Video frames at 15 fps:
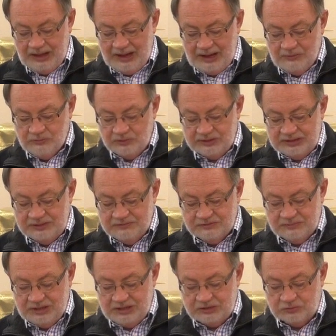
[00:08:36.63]
I will
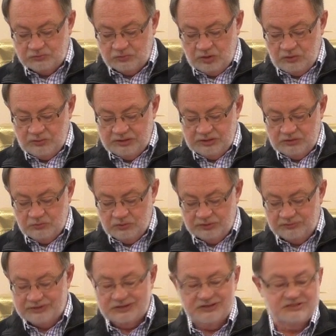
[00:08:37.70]
even make a road in the
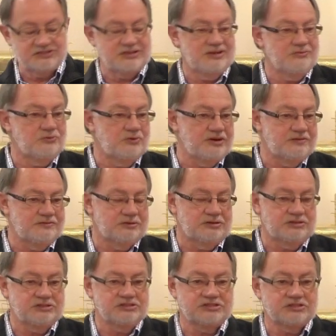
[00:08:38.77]
wilderness and
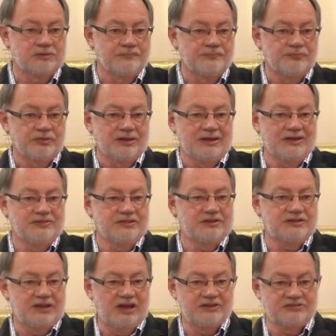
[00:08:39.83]
rivers in
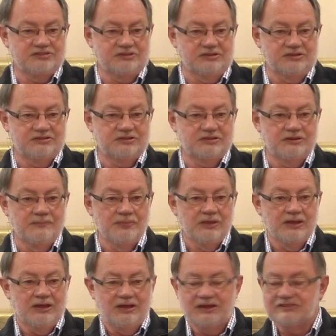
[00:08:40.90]
the desert.
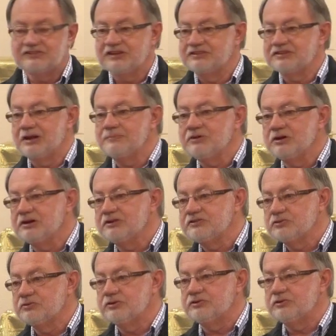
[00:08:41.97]
He says, I'm going to
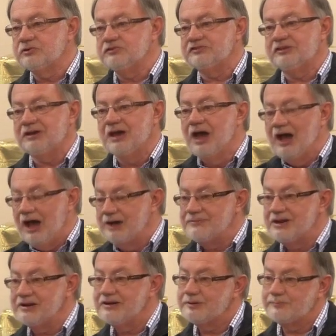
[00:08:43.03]
do a new thing. I'm
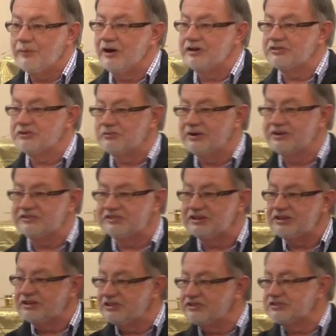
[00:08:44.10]
not going to part the Red
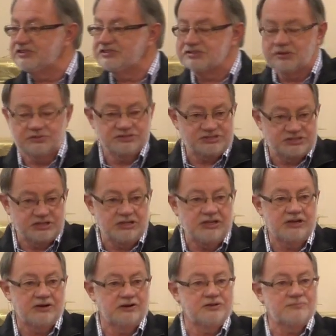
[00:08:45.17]
Sea because there's no sea
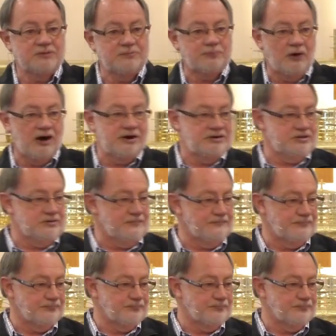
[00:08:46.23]
here to be parted.